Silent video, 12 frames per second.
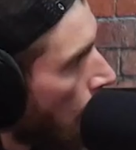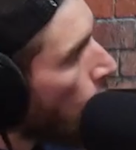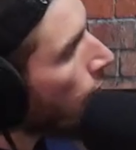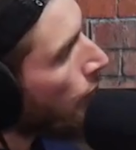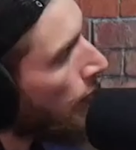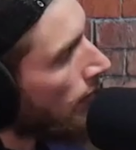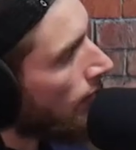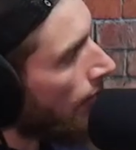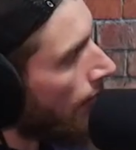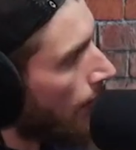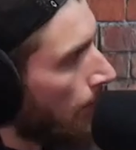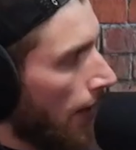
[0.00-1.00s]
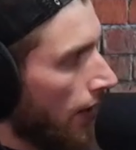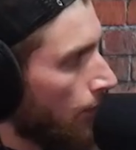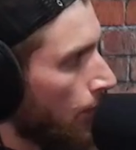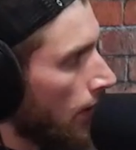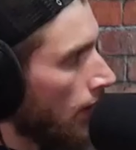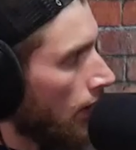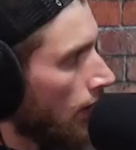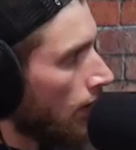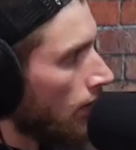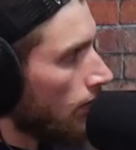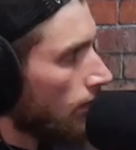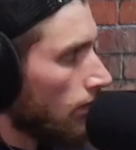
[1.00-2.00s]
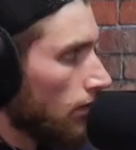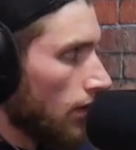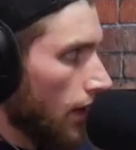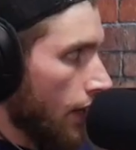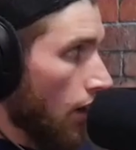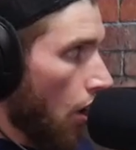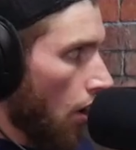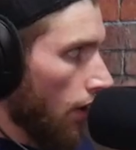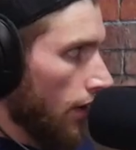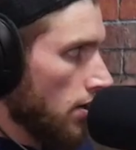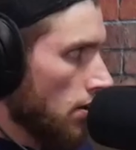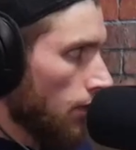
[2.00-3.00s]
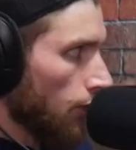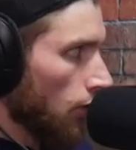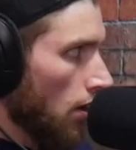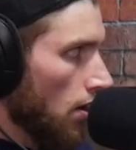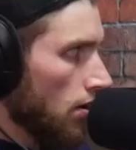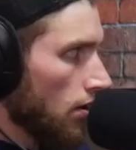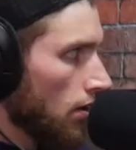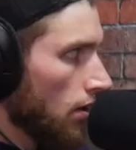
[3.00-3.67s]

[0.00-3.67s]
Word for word: Or do you think that it might have been an artist flaw?